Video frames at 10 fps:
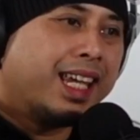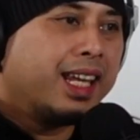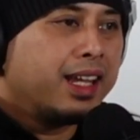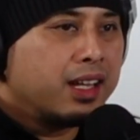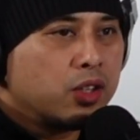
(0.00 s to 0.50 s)
It
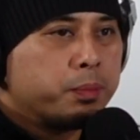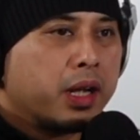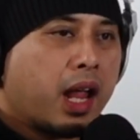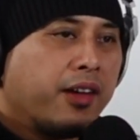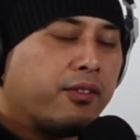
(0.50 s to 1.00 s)
is,
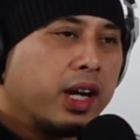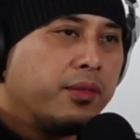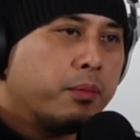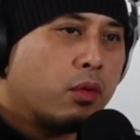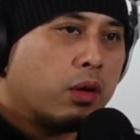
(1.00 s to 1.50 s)
but I find
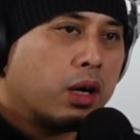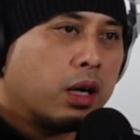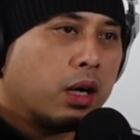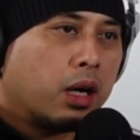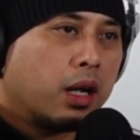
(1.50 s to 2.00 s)

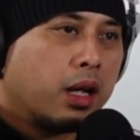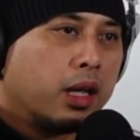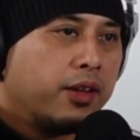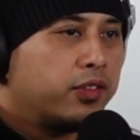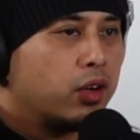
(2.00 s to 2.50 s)
more
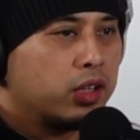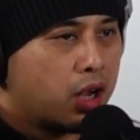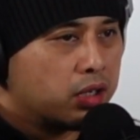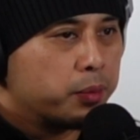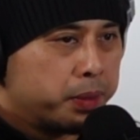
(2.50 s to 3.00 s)
if they're
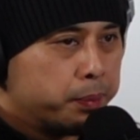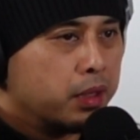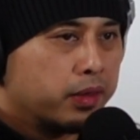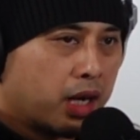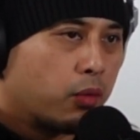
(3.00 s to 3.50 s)
younger
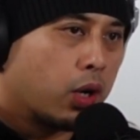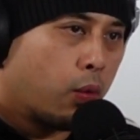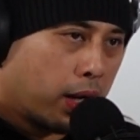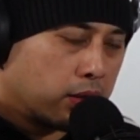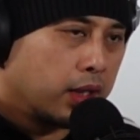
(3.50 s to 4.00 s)
people, they're
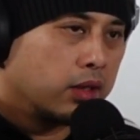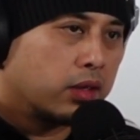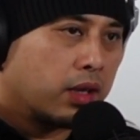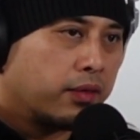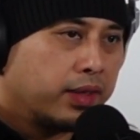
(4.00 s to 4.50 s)
requesting
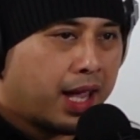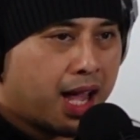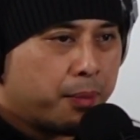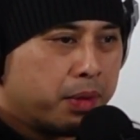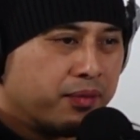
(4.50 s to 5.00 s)
stuff.
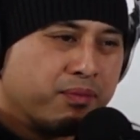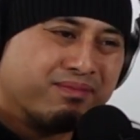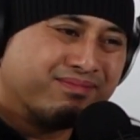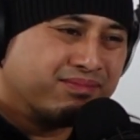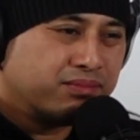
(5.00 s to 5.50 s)
Yeah, but
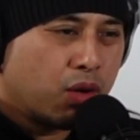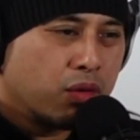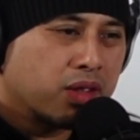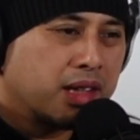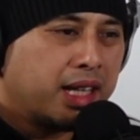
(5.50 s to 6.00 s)

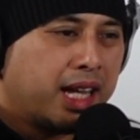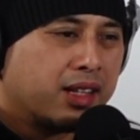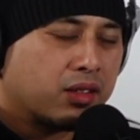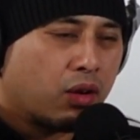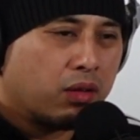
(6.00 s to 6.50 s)
mostly
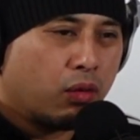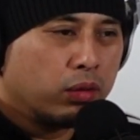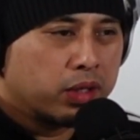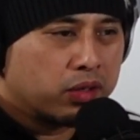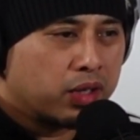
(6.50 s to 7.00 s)
it's
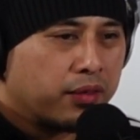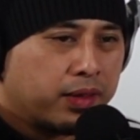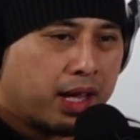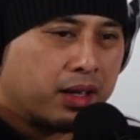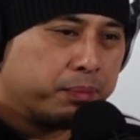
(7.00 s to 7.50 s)
older stuff
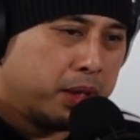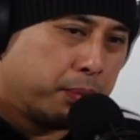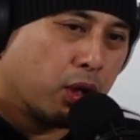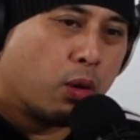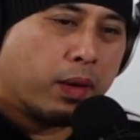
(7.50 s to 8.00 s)
that
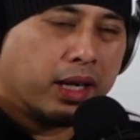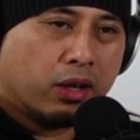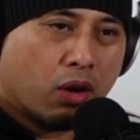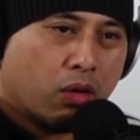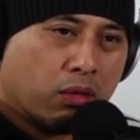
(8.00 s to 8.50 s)
people already
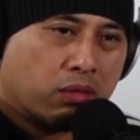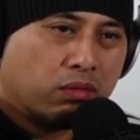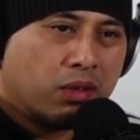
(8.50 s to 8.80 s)
know.